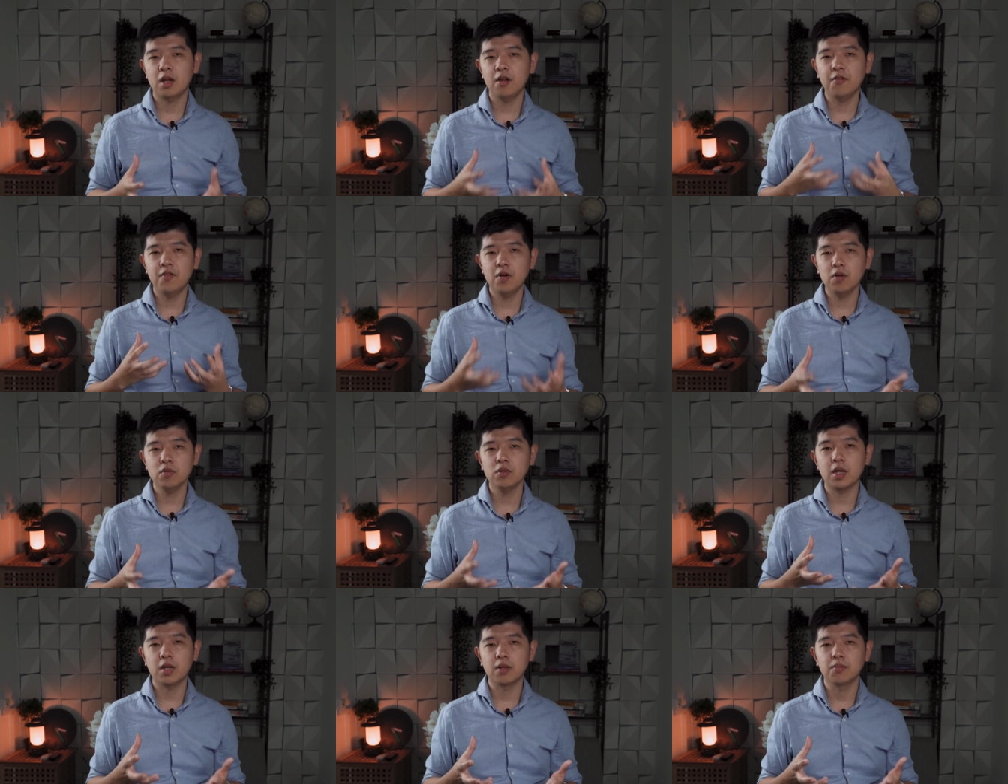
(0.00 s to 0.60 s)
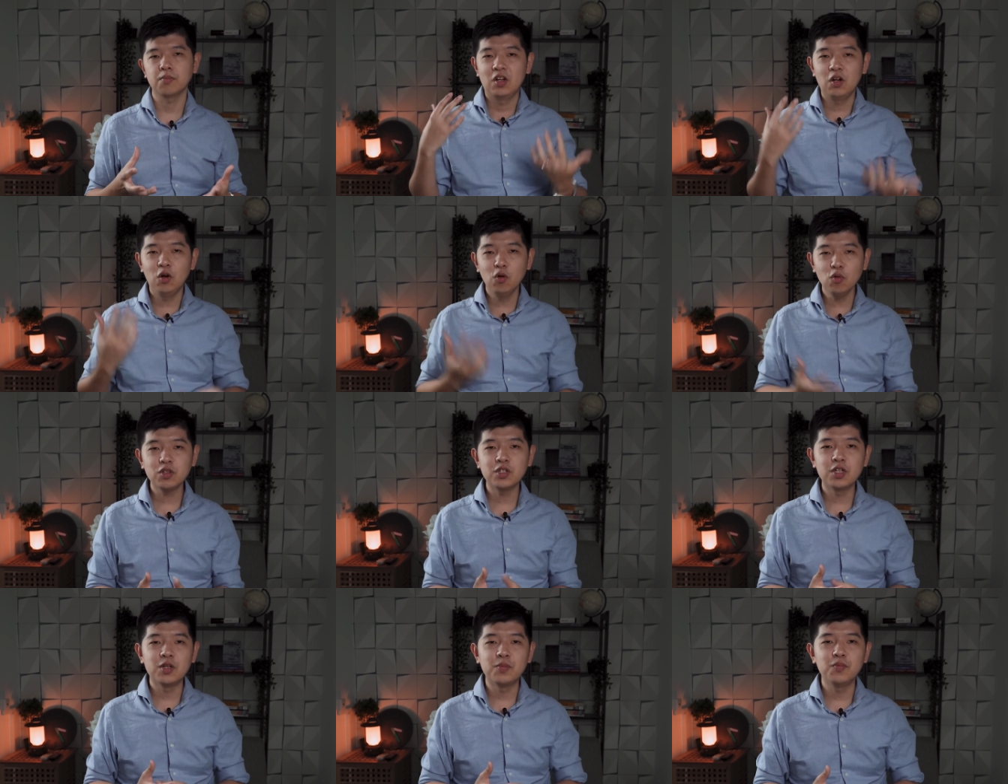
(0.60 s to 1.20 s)
I found that
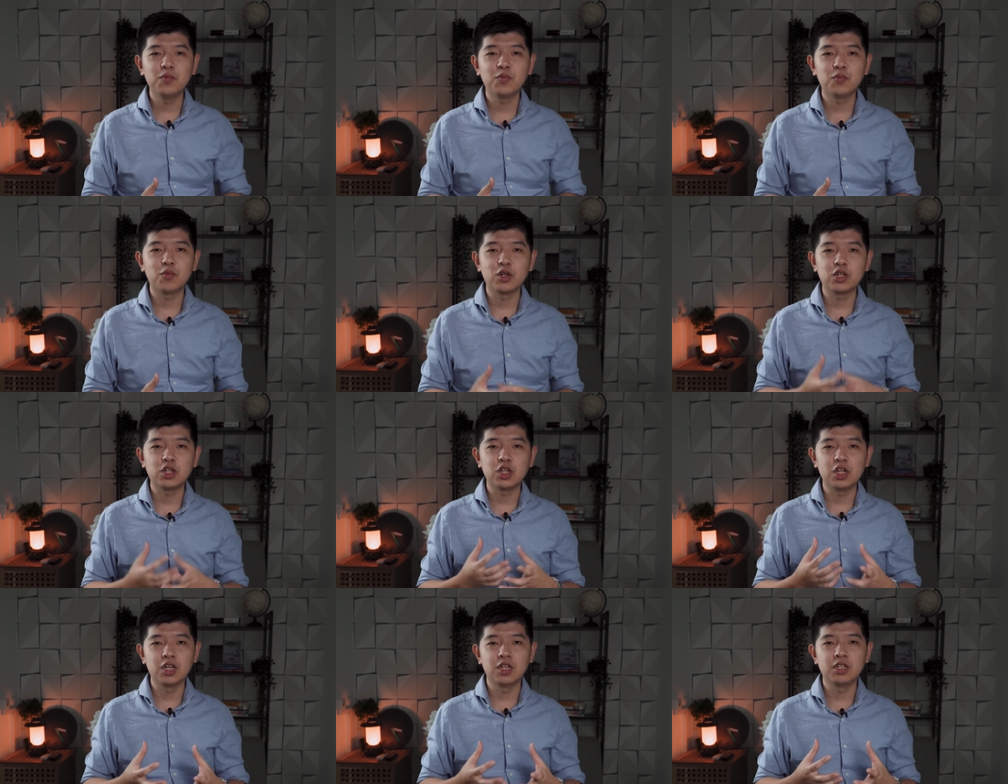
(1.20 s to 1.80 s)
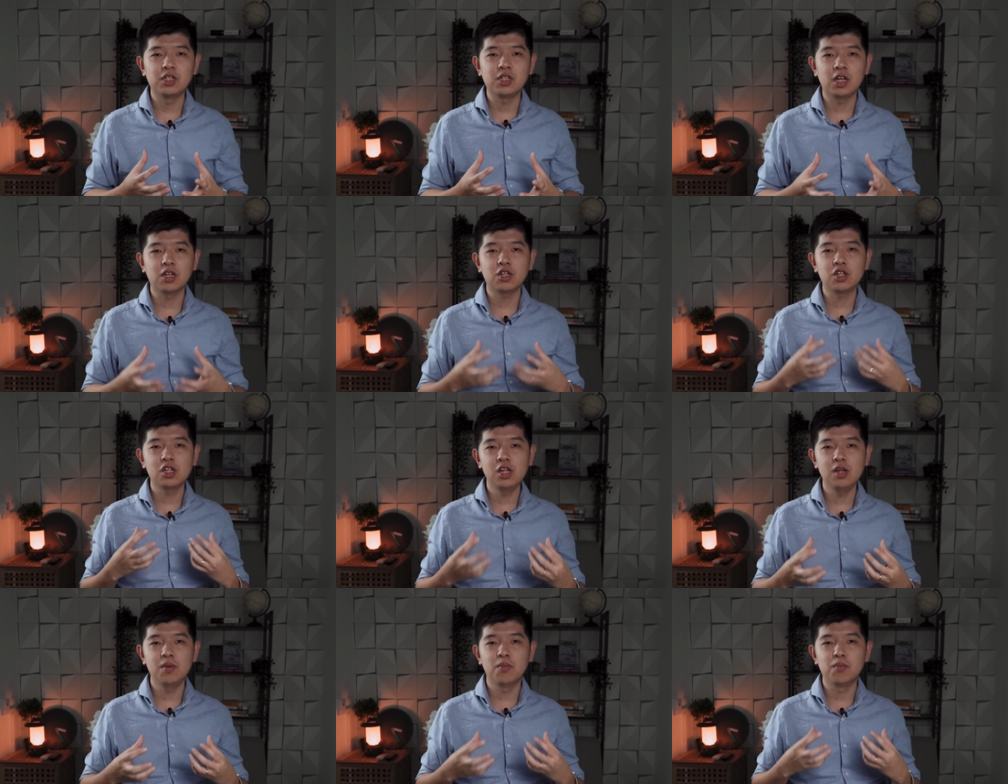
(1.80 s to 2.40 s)
OSIM, which is
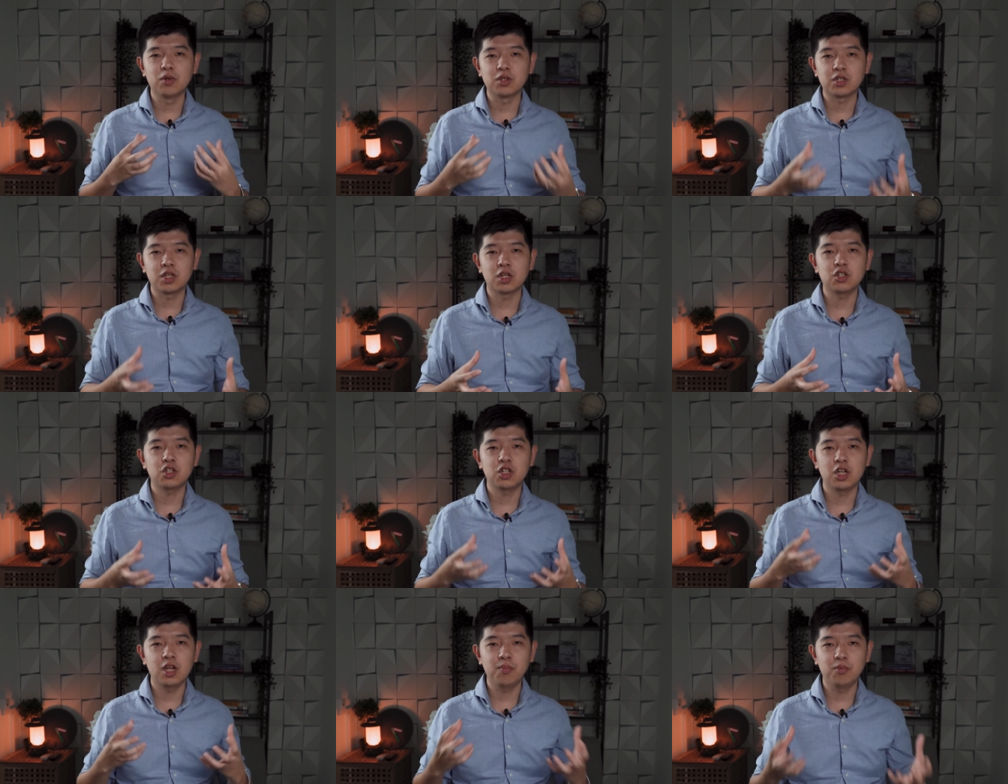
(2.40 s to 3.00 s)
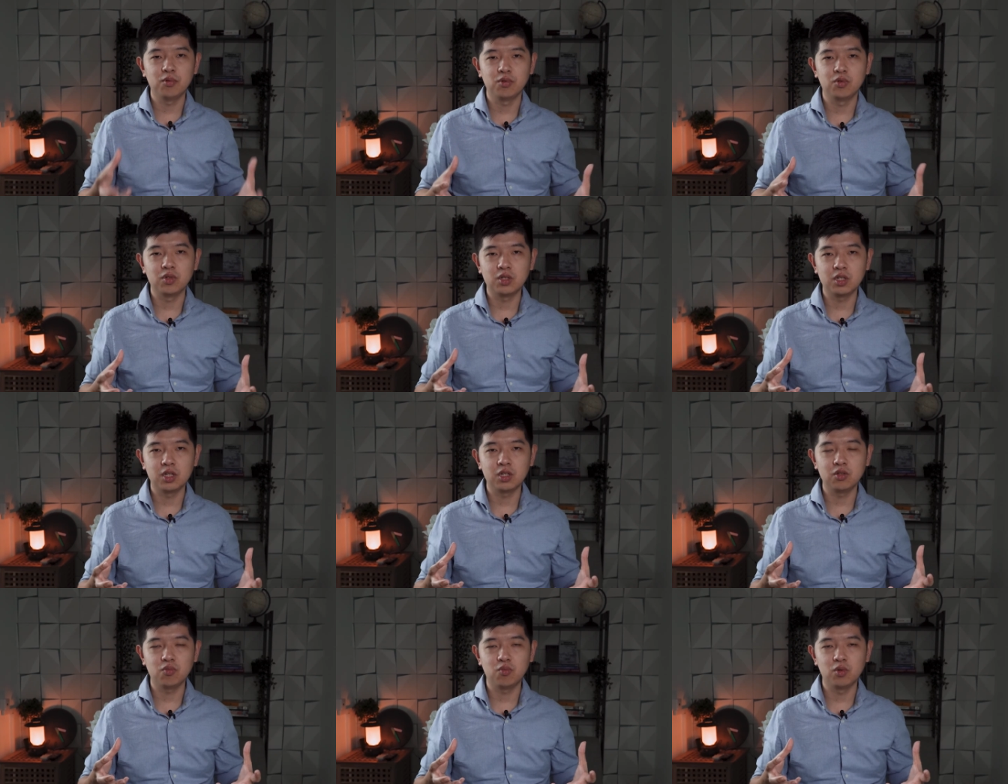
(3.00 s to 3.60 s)
actually a massage chair
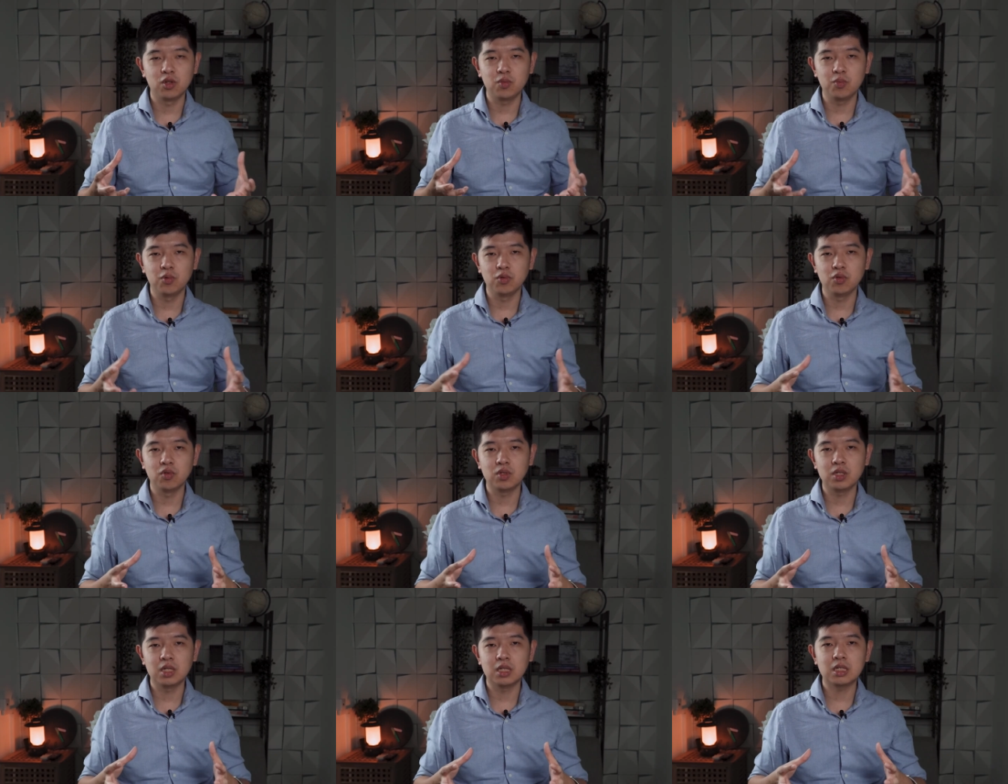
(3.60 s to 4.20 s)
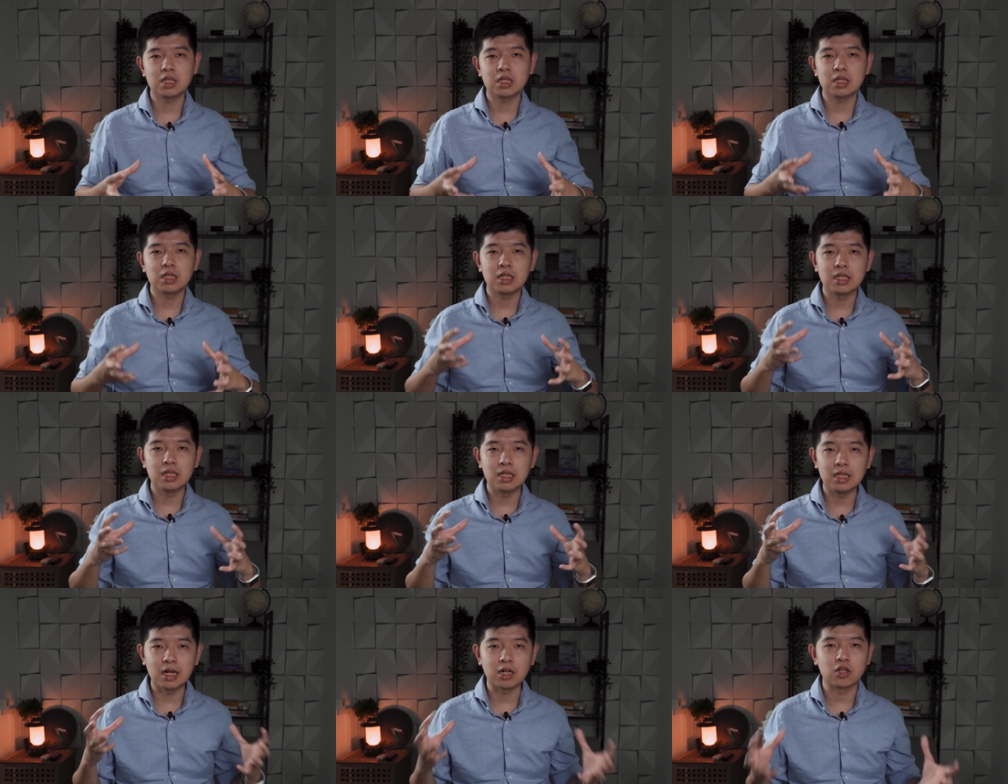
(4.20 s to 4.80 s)
producer, which produces
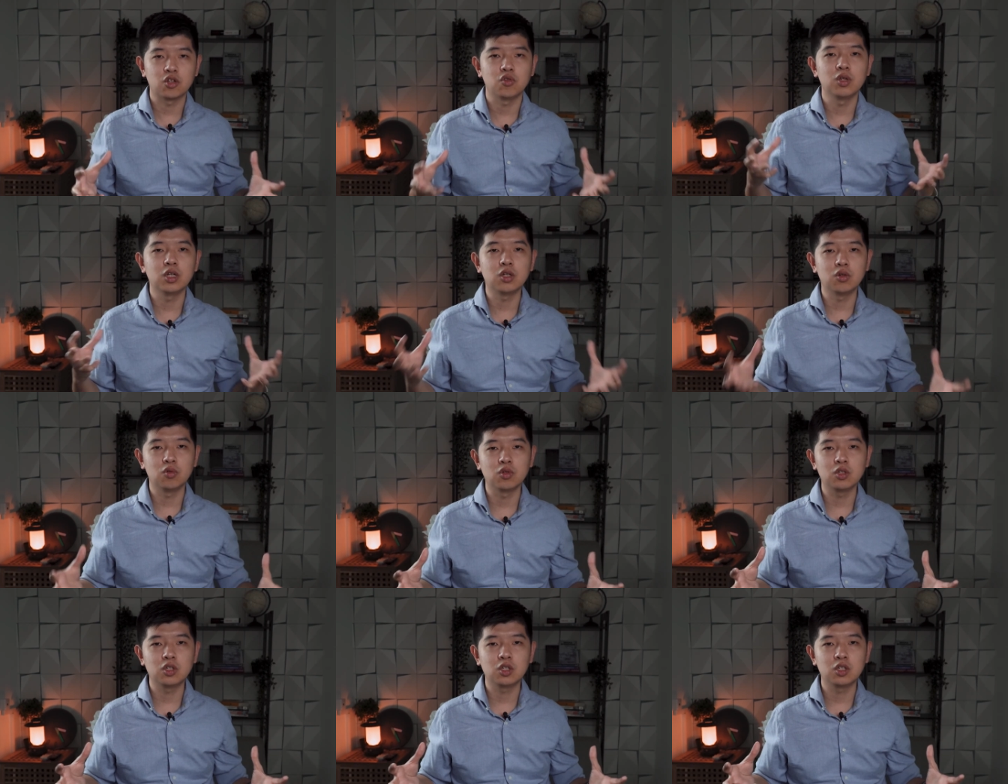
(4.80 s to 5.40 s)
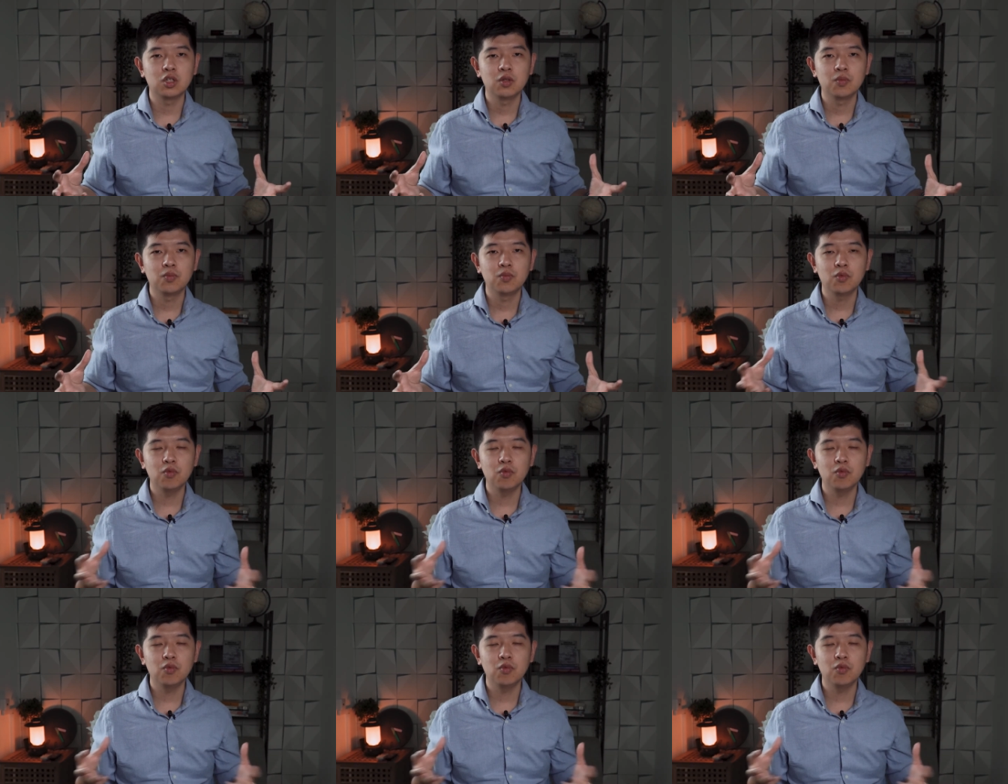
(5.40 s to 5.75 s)
luxury goods,